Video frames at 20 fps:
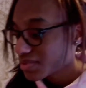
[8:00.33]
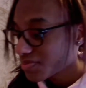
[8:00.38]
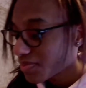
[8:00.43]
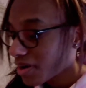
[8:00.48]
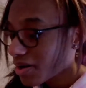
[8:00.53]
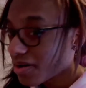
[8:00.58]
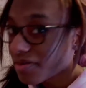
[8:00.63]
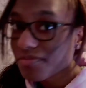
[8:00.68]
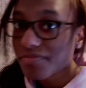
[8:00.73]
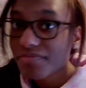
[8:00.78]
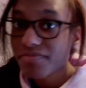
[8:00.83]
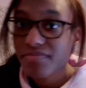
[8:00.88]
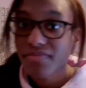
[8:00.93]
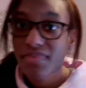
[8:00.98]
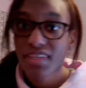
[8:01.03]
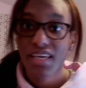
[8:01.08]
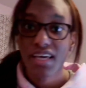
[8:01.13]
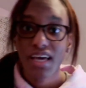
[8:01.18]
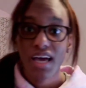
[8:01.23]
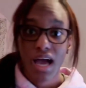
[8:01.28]
well,
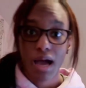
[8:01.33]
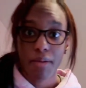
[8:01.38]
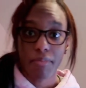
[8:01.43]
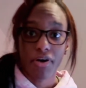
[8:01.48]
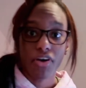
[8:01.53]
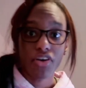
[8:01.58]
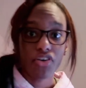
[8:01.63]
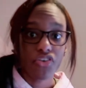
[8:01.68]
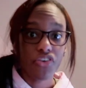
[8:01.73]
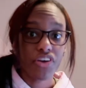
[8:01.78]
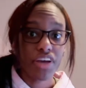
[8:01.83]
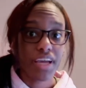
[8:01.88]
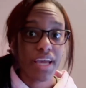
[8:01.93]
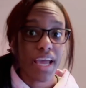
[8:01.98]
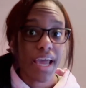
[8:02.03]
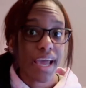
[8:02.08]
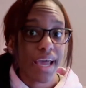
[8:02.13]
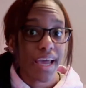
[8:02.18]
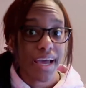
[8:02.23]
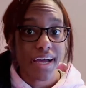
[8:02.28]
I'm hungry
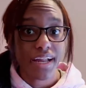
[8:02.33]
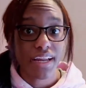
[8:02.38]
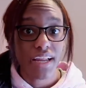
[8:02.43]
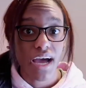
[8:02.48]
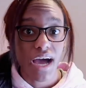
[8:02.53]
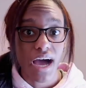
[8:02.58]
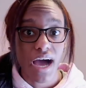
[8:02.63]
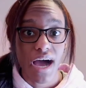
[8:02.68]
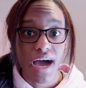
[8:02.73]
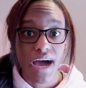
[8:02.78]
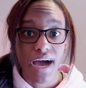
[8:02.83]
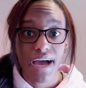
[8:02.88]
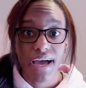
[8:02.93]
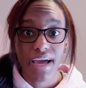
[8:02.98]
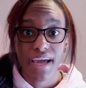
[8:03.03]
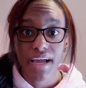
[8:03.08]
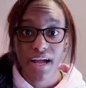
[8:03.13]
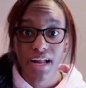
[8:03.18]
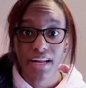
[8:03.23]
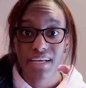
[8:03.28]
and
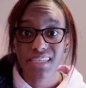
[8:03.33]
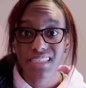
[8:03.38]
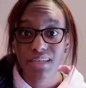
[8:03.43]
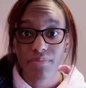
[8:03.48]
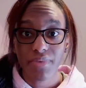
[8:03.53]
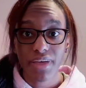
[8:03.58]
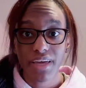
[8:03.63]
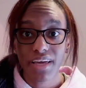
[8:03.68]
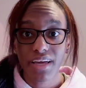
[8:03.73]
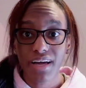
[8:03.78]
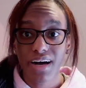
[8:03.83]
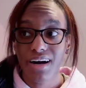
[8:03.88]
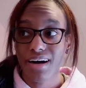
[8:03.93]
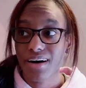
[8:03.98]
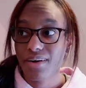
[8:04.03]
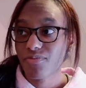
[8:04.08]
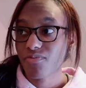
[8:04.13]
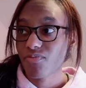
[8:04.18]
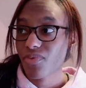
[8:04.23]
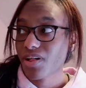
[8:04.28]
I gotta eat something.
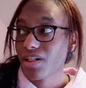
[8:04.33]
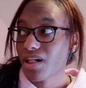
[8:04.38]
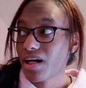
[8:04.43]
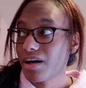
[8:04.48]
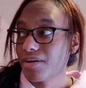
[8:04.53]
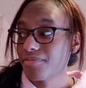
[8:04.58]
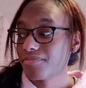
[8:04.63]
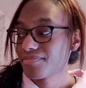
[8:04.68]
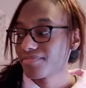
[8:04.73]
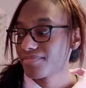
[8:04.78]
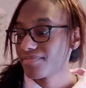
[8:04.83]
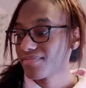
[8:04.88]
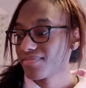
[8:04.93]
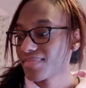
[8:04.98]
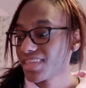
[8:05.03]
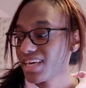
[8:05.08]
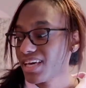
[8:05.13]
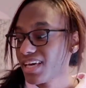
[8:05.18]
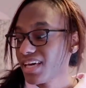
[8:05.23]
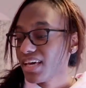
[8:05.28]
Uh, well, um,
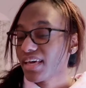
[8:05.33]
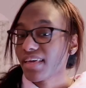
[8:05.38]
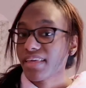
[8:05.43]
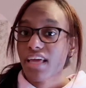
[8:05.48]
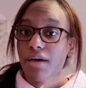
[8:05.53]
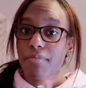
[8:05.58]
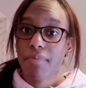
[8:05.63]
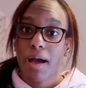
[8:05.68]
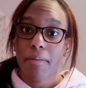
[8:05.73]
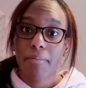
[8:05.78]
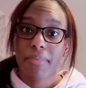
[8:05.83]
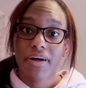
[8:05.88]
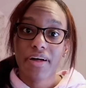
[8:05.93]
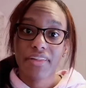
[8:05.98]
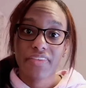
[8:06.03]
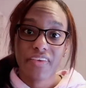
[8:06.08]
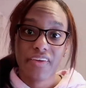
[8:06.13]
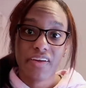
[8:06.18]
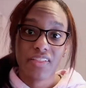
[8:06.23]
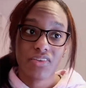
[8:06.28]
yeah, but I'm
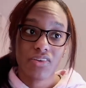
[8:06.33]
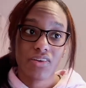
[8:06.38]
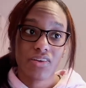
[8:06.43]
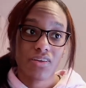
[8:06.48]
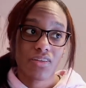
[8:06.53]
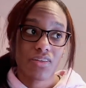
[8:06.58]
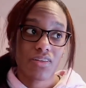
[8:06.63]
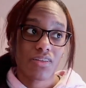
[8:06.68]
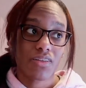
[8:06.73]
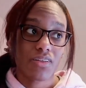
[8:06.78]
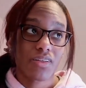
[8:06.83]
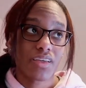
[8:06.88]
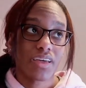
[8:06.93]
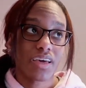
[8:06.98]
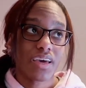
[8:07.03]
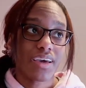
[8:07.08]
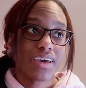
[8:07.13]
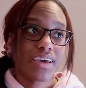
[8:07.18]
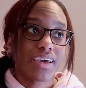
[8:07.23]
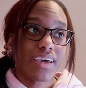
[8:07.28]
gonna take a little
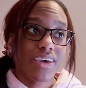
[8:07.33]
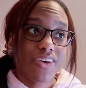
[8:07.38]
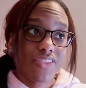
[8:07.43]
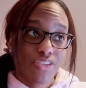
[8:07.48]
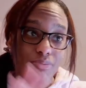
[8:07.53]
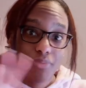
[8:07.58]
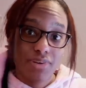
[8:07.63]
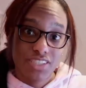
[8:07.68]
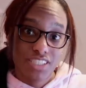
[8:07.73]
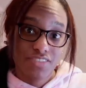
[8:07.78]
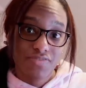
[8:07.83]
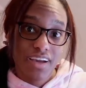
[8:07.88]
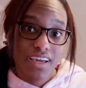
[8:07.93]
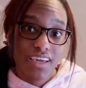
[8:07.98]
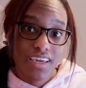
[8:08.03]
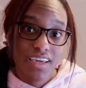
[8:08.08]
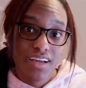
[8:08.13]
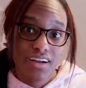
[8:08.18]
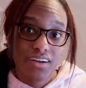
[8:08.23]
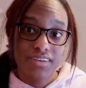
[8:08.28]
intermission
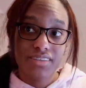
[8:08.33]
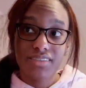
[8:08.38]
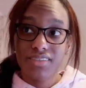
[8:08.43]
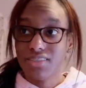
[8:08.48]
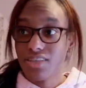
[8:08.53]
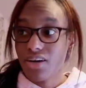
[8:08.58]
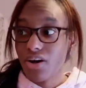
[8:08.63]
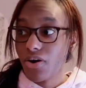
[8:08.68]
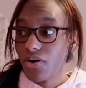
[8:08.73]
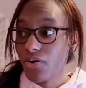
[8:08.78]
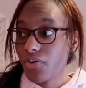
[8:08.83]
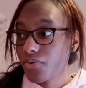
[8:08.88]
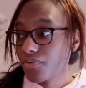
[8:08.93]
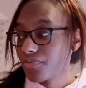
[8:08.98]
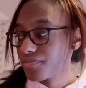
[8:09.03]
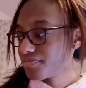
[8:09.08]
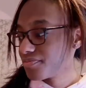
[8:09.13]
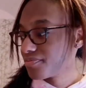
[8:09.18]
right here. So